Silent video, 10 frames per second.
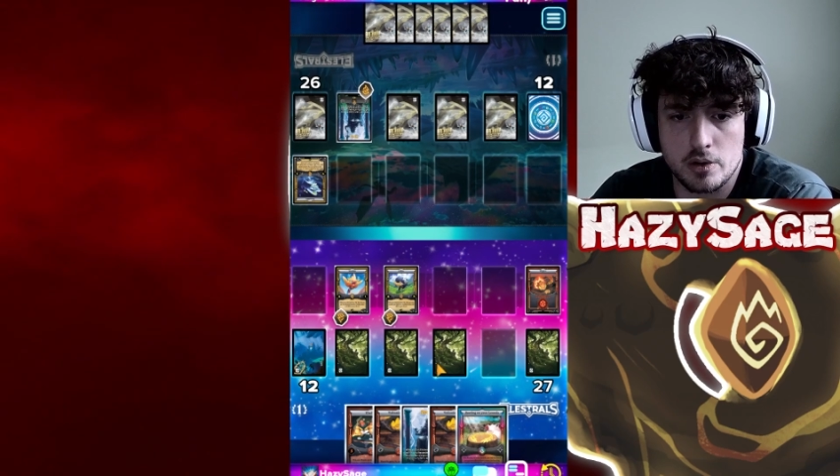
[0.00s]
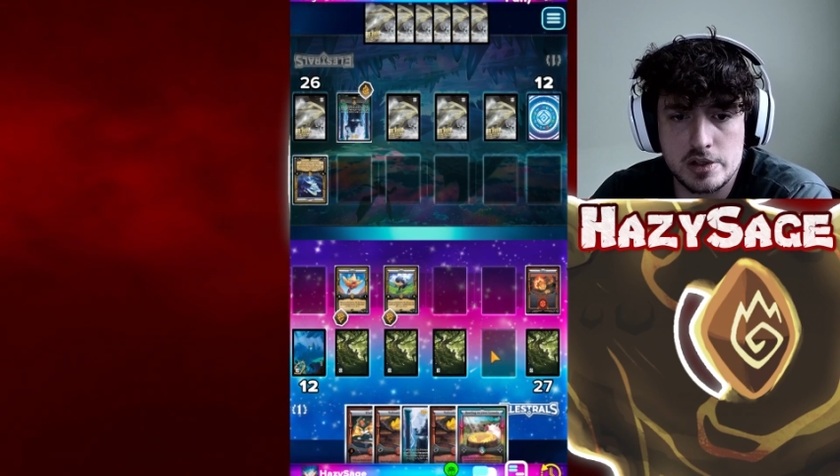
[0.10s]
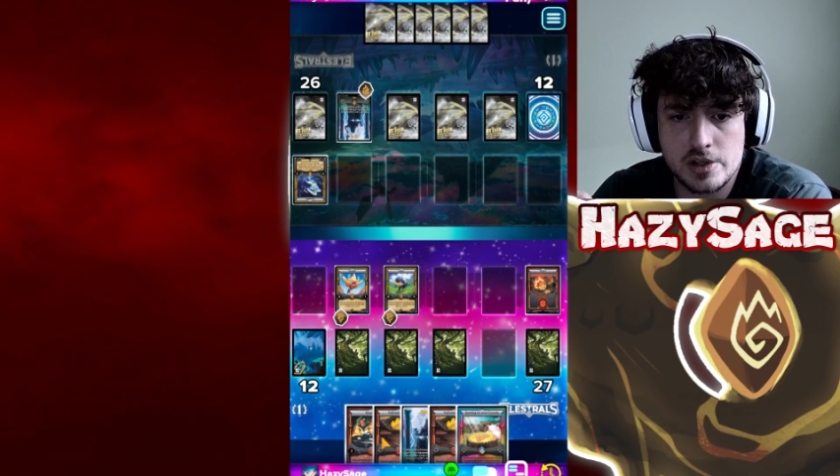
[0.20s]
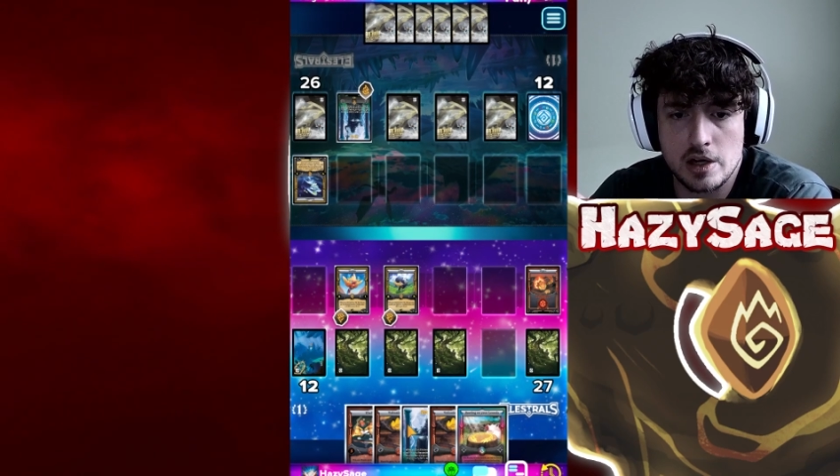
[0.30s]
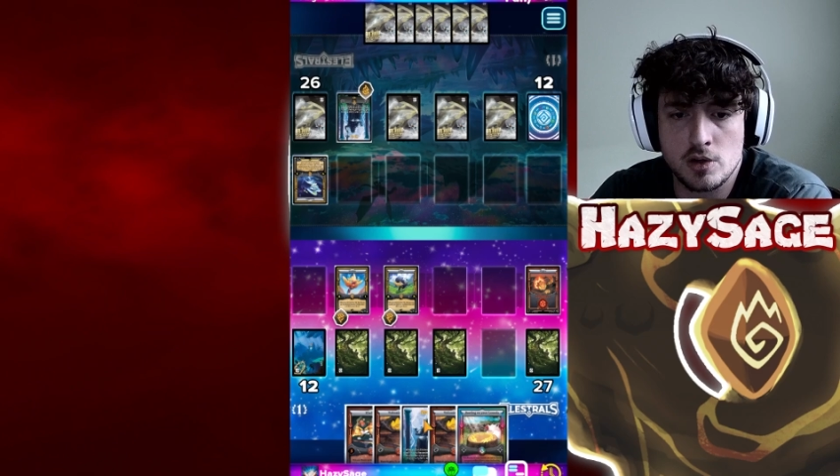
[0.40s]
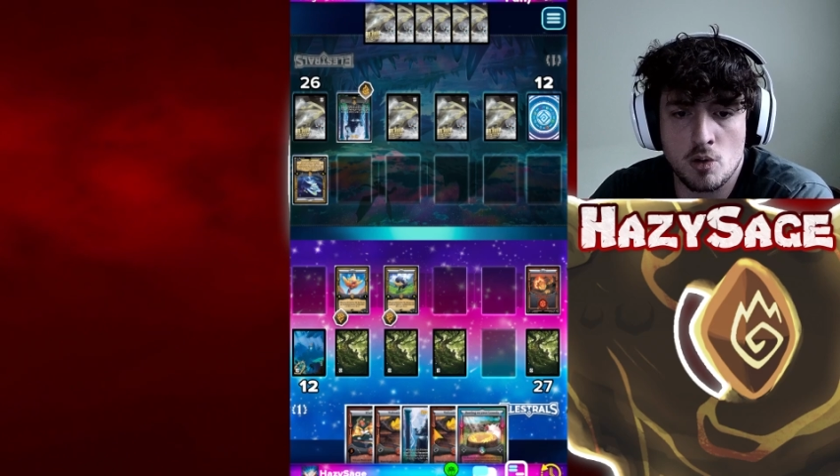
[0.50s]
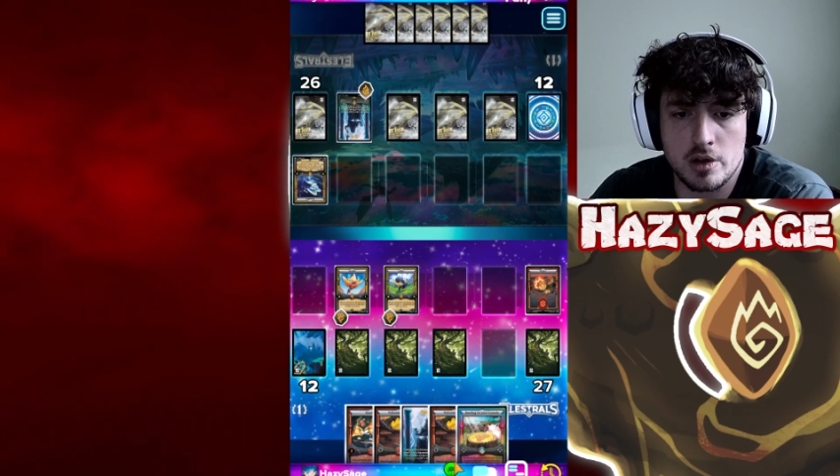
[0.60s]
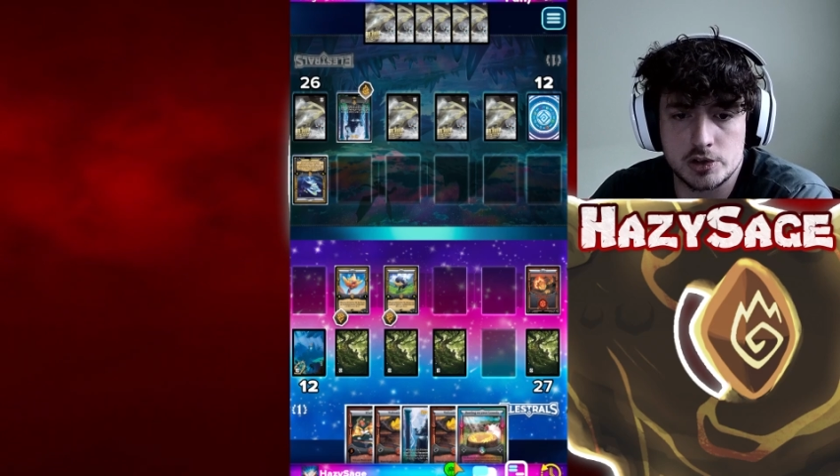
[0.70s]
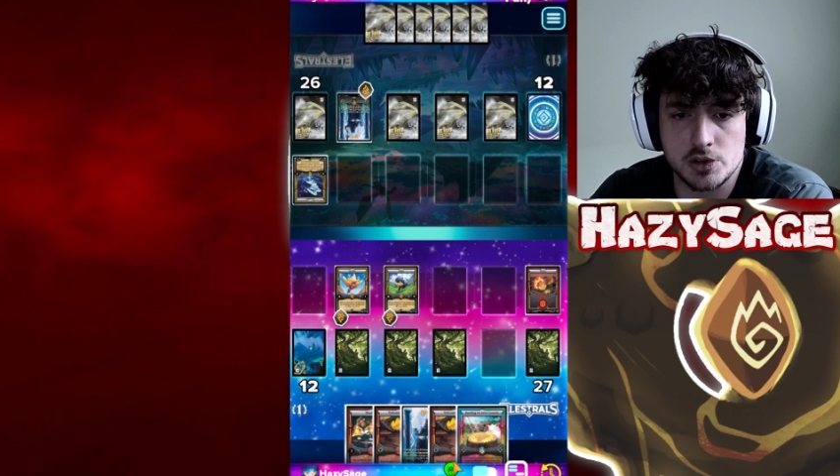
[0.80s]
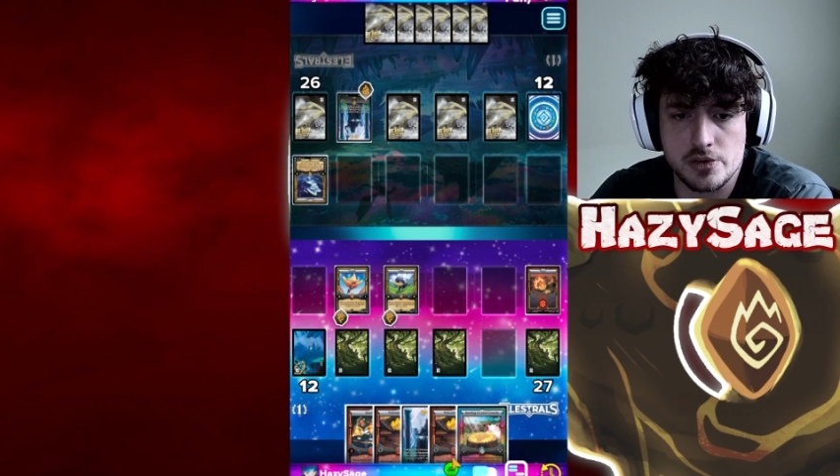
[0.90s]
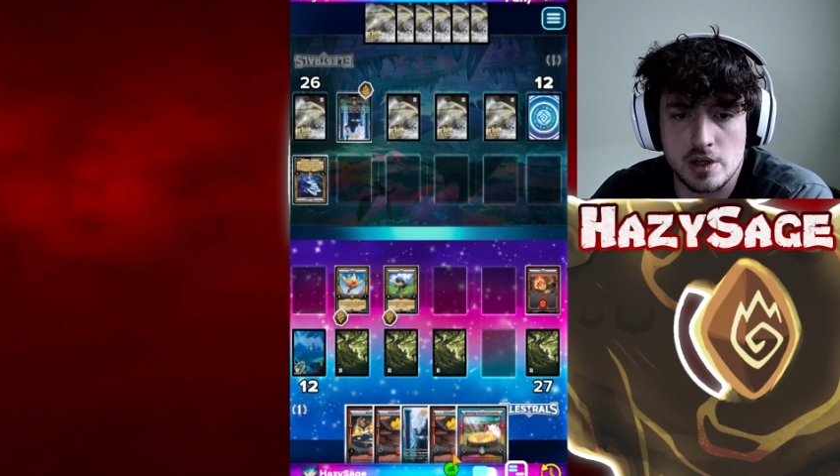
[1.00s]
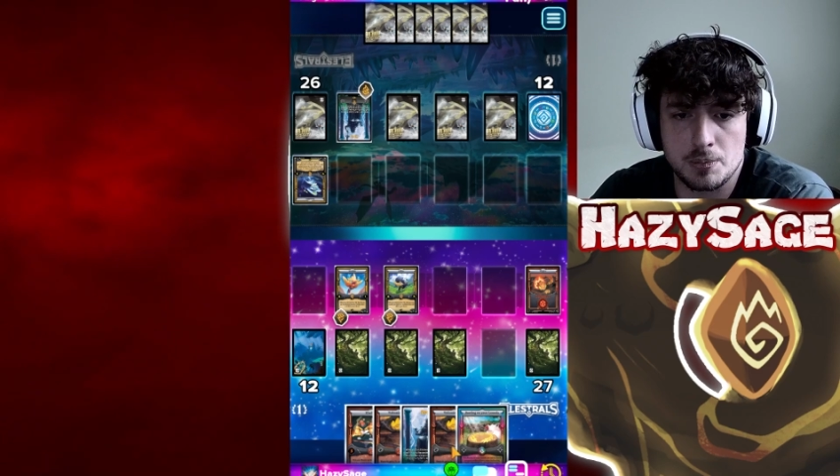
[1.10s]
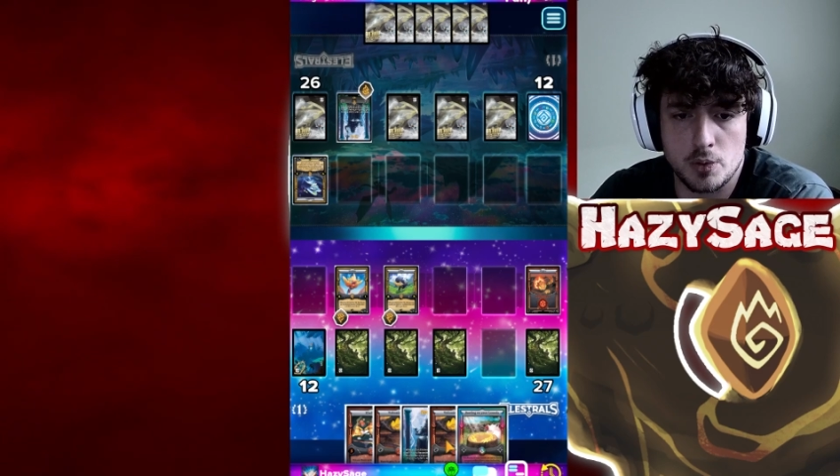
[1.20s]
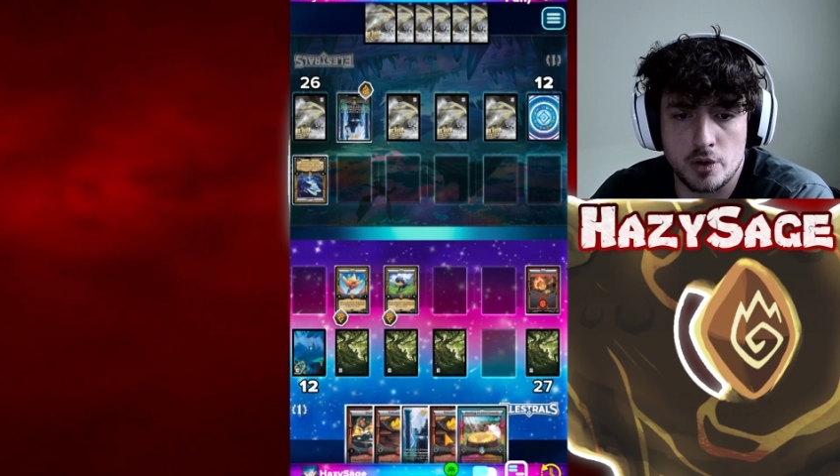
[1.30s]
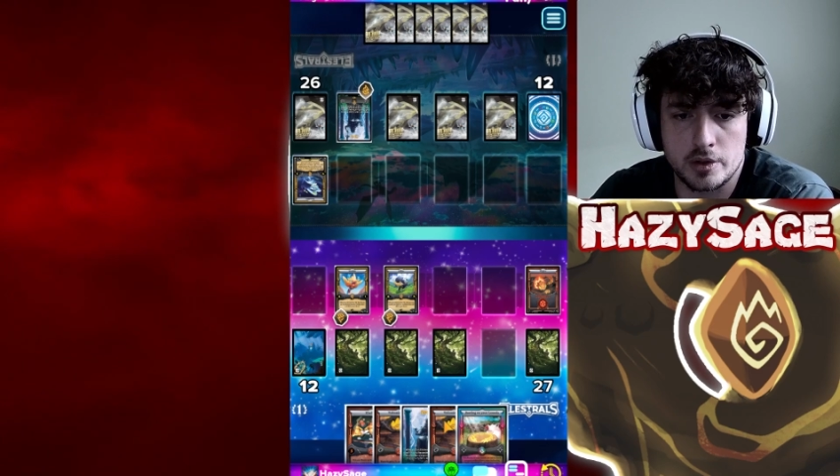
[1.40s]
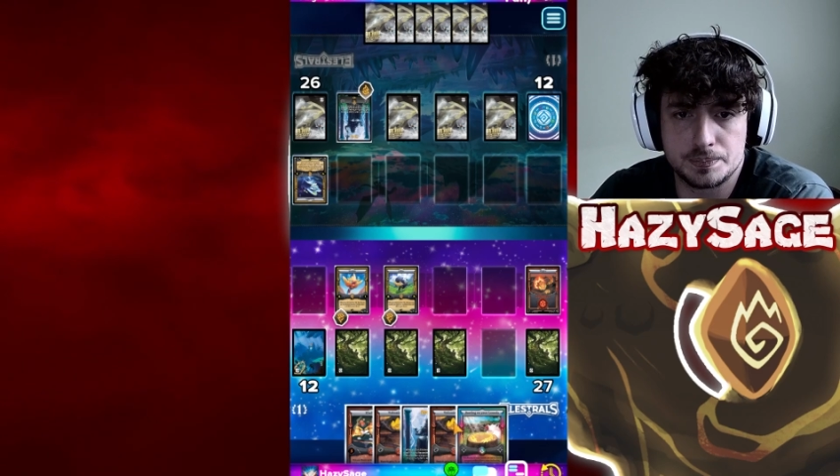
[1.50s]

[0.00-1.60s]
He's got no Elestrals on board.